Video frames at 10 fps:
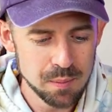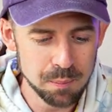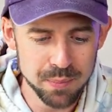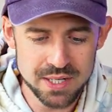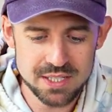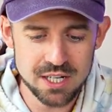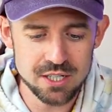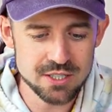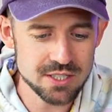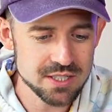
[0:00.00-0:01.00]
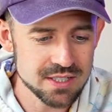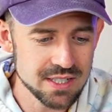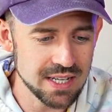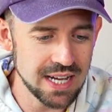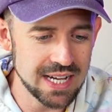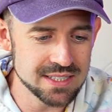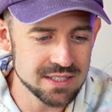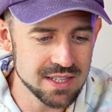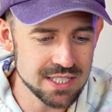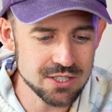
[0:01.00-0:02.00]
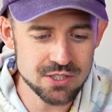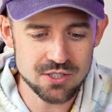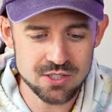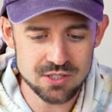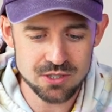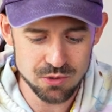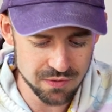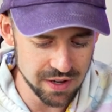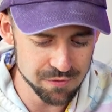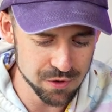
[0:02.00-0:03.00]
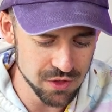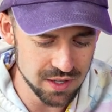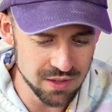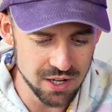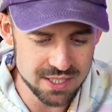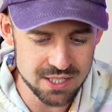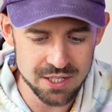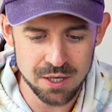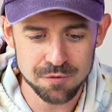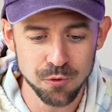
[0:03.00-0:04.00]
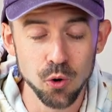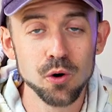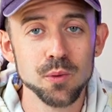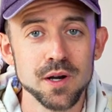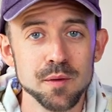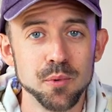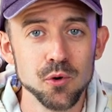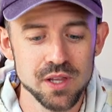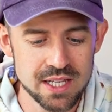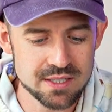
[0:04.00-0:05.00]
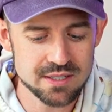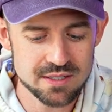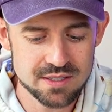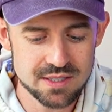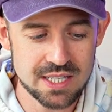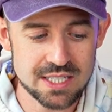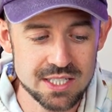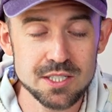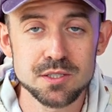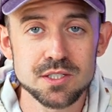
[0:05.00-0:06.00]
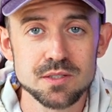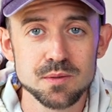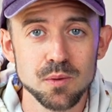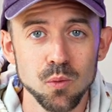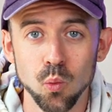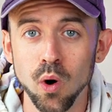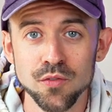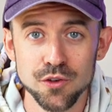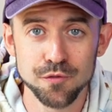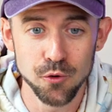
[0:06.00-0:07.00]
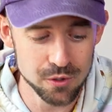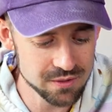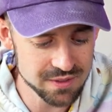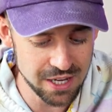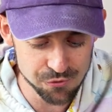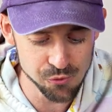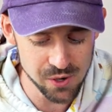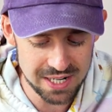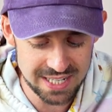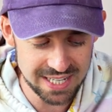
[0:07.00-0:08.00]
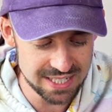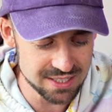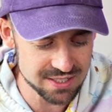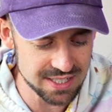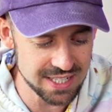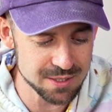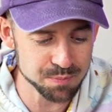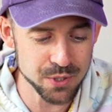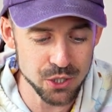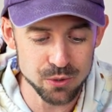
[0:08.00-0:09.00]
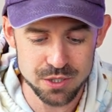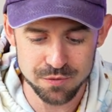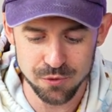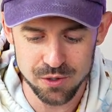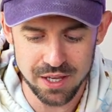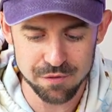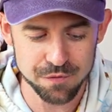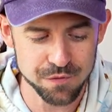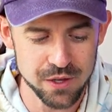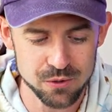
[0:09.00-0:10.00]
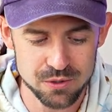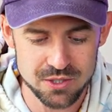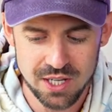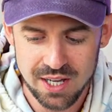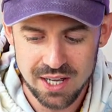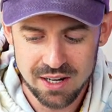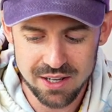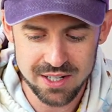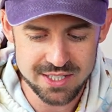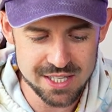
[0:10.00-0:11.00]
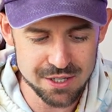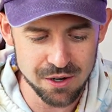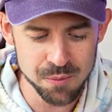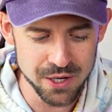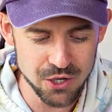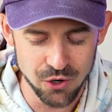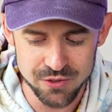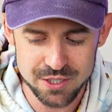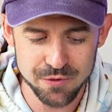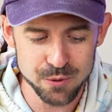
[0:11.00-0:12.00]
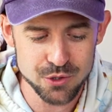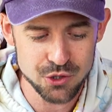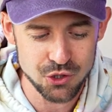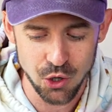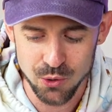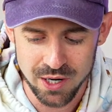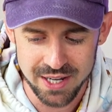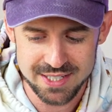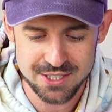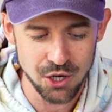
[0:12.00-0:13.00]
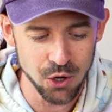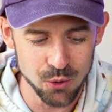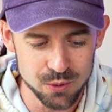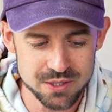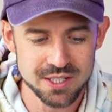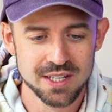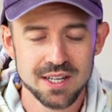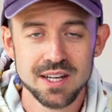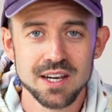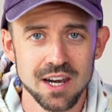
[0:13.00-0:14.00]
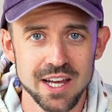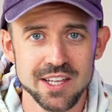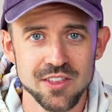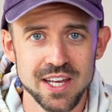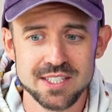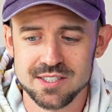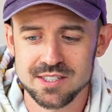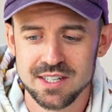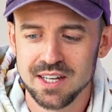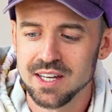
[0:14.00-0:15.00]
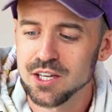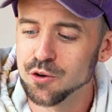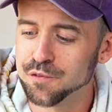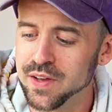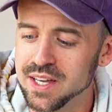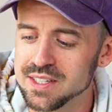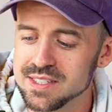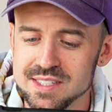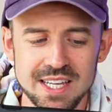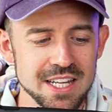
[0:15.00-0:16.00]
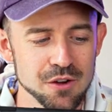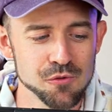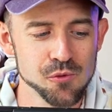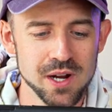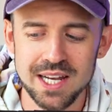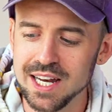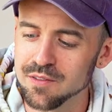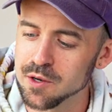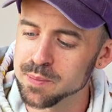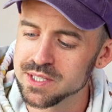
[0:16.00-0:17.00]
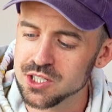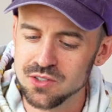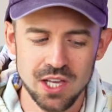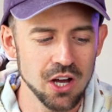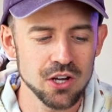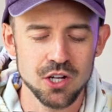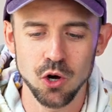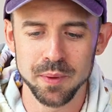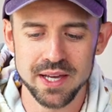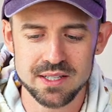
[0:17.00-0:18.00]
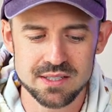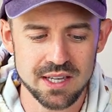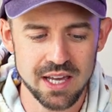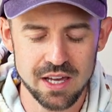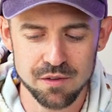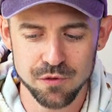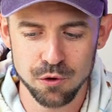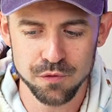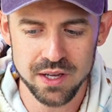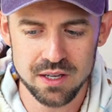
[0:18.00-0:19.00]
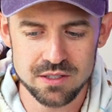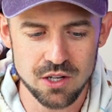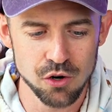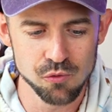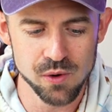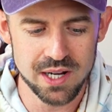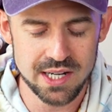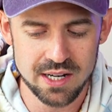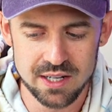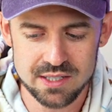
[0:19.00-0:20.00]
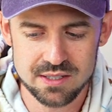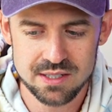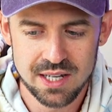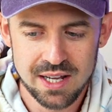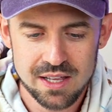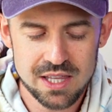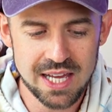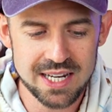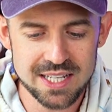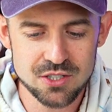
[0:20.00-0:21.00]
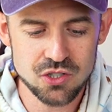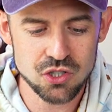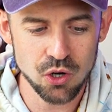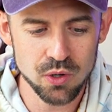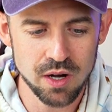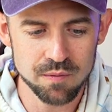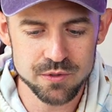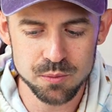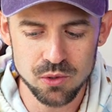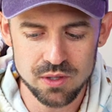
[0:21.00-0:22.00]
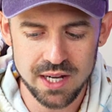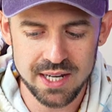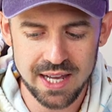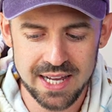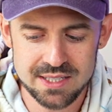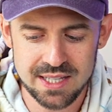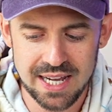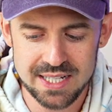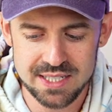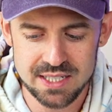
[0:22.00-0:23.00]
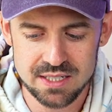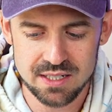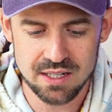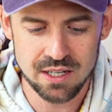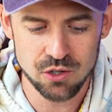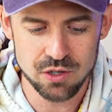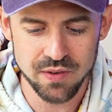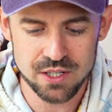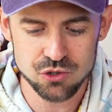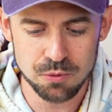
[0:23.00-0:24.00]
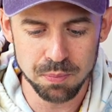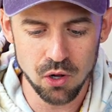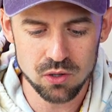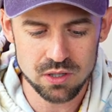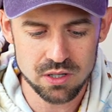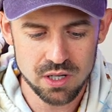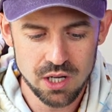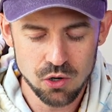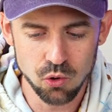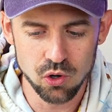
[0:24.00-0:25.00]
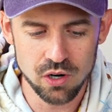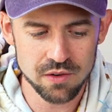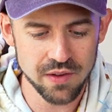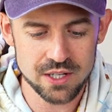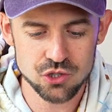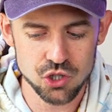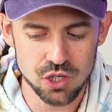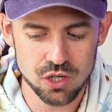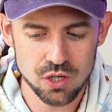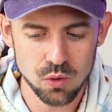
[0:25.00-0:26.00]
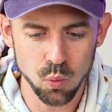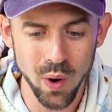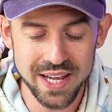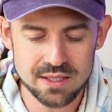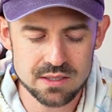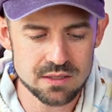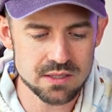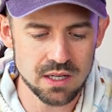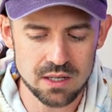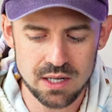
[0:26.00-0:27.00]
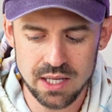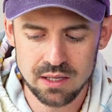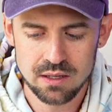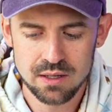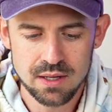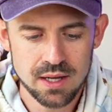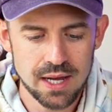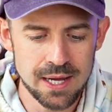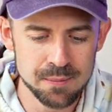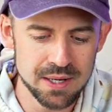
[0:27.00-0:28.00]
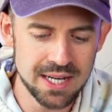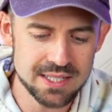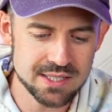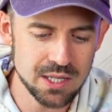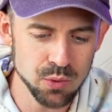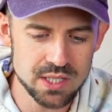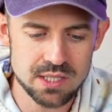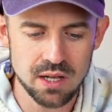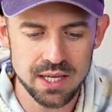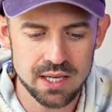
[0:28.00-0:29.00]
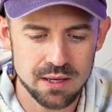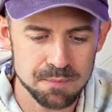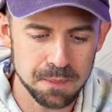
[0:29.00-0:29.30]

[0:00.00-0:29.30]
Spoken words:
but it does. And this is sort of everything that I signed up for when I bought this. This is wonderful. It really is. It's beautiful. It feels, like I say, oh my God, this feels so nice to hold like this. Your fingers sit in a really lovely position. The ergonomics here for your fingers are really nice. That is so comfortable, and it hasn't added a lot of extra bulk or a lot of extra weight, certainly. Let's see what it's like